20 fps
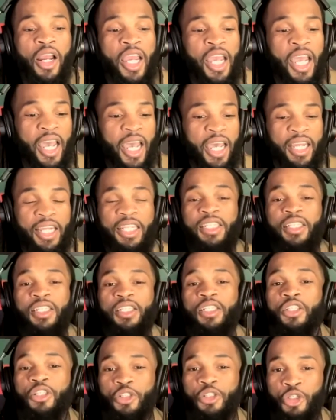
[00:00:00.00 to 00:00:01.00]
And this is
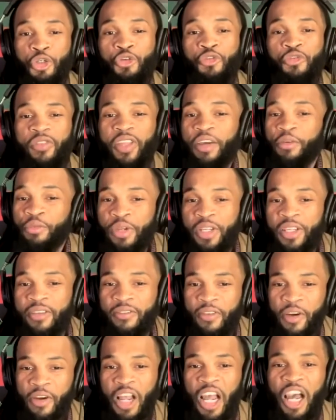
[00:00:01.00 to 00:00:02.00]
the truth that we've
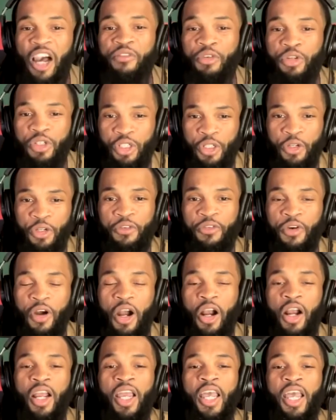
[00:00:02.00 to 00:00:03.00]
uncovered so
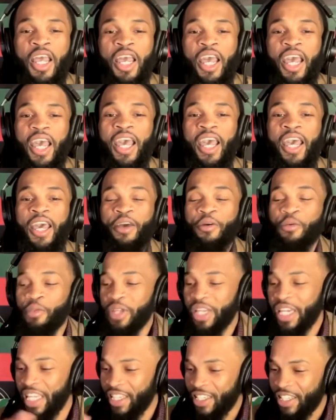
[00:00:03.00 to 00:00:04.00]
far. And we
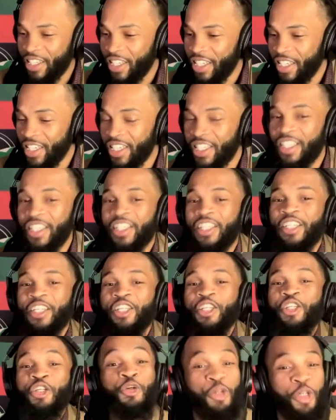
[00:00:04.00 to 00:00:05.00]
need to
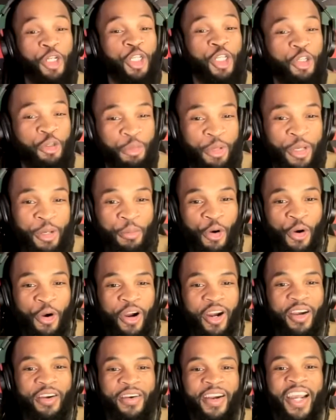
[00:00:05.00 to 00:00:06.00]
do a little bit
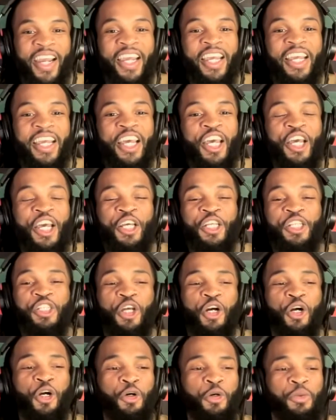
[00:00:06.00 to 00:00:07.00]
more, right?
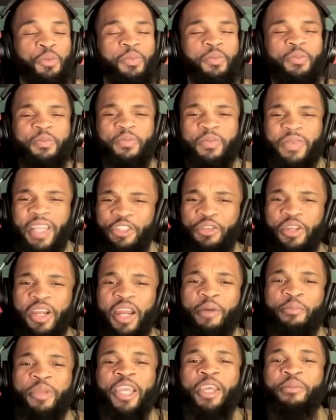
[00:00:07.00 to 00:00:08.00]
So that's what I
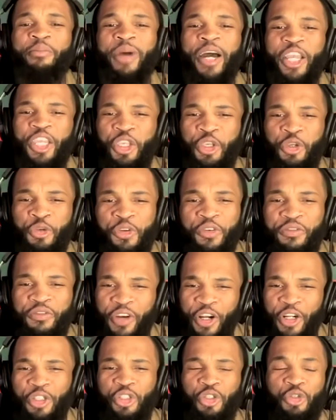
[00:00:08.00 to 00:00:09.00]
mean by
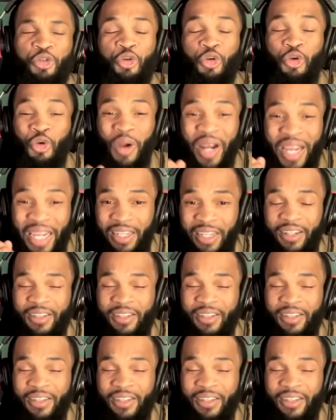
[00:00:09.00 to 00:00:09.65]
universal. Great